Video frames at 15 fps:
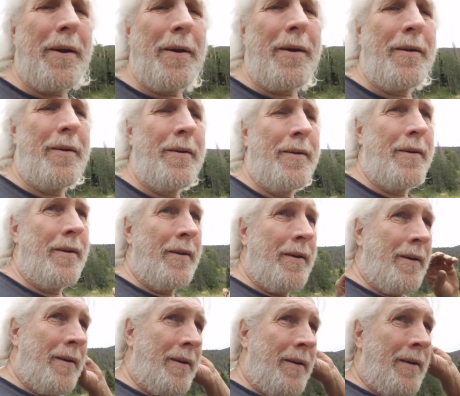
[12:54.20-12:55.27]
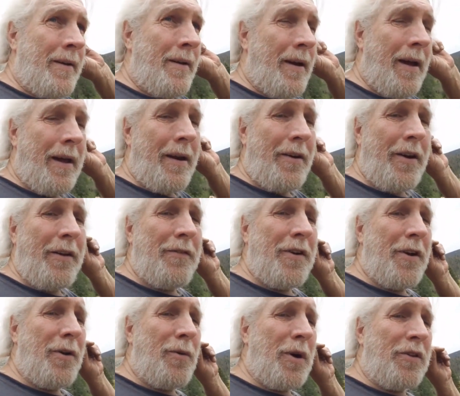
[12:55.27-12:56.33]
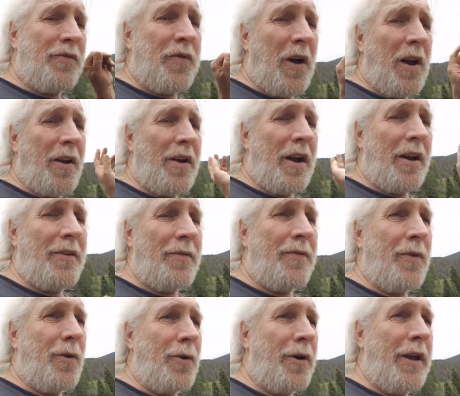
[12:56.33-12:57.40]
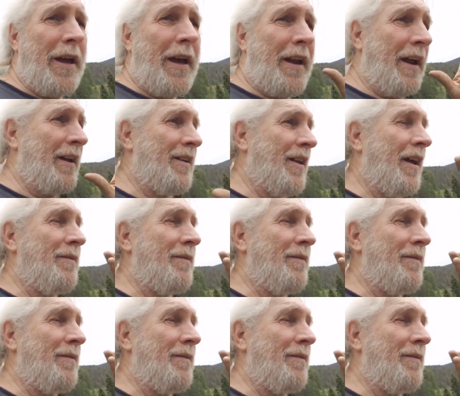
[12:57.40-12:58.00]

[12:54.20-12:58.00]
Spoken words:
here. I don't even know what's falling on the floor yet.